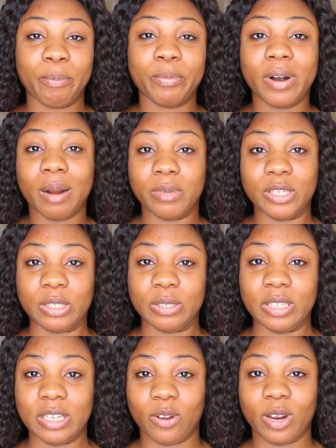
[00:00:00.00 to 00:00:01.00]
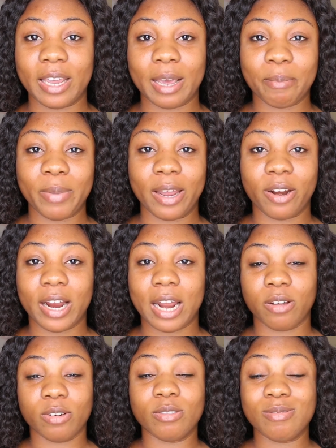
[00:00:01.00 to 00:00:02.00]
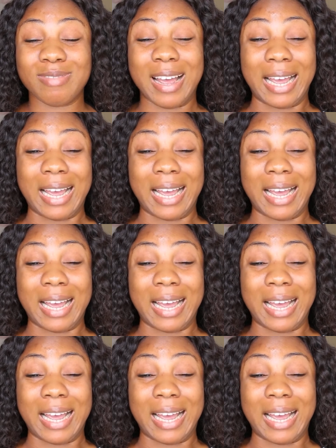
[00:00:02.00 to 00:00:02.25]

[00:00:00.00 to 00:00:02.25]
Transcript: promise to, you know, get better. I don't